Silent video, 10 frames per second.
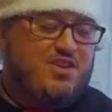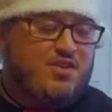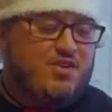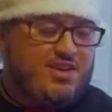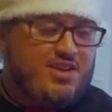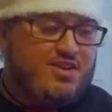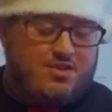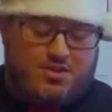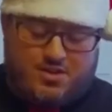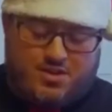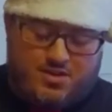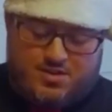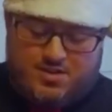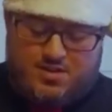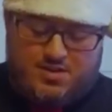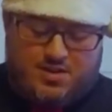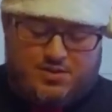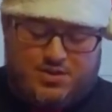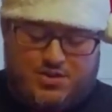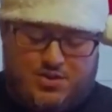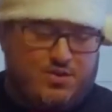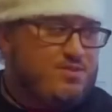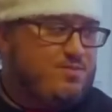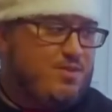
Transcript: You don't need to eat all the cookies. That was a joke.